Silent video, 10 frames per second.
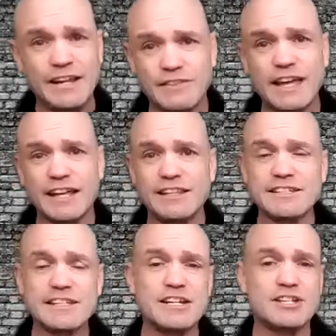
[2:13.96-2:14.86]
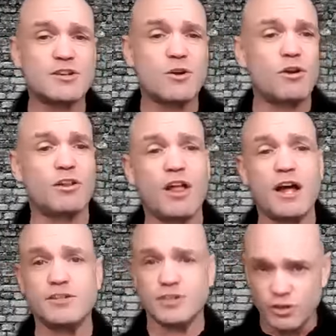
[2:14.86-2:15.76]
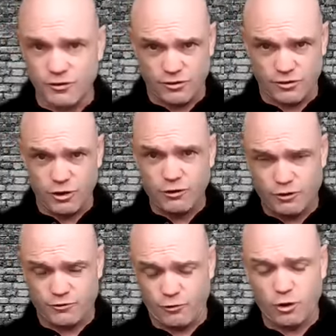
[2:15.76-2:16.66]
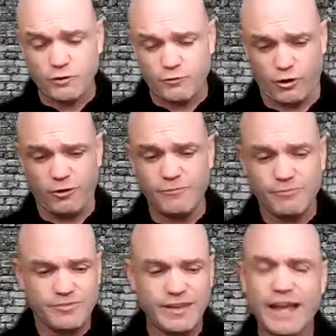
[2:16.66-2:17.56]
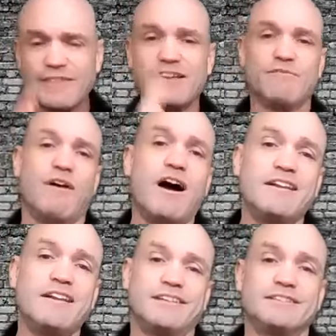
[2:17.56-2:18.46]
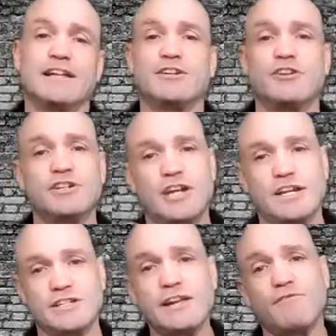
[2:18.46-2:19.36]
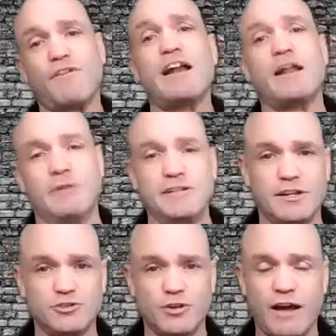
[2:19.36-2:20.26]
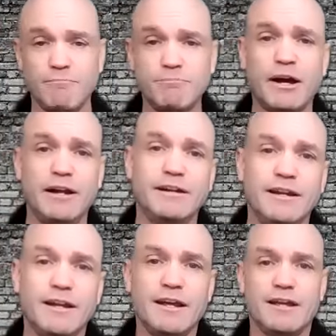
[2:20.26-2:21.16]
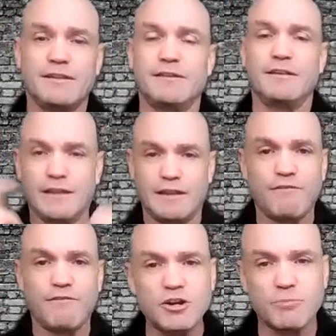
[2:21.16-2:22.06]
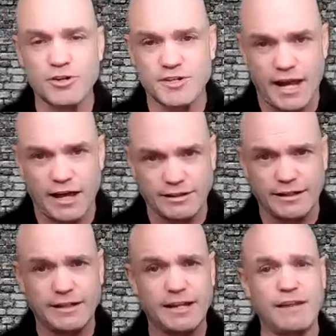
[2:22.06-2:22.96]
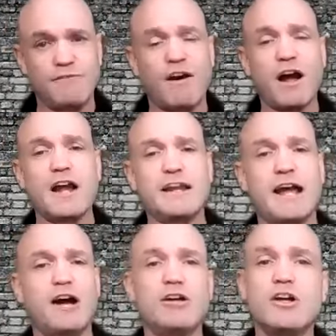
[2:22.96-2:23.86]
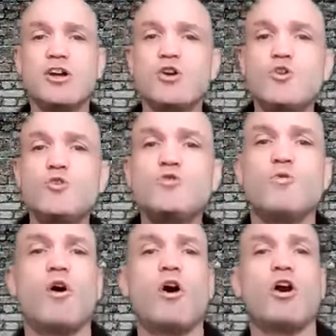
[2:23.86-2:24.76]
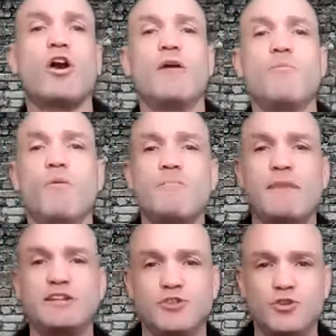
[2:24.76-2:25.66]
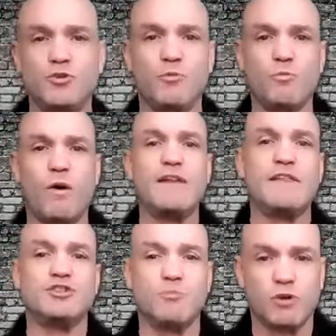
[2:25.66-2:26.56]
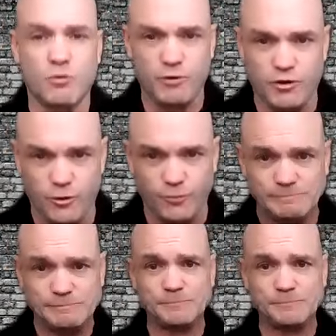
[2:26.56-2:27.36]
if the listing agent is going online to look for you, yeah, they can find things like your education. They can find how many sales you have, but can they find your personality? Can they find out who you are and what makes you you and why they should work with you?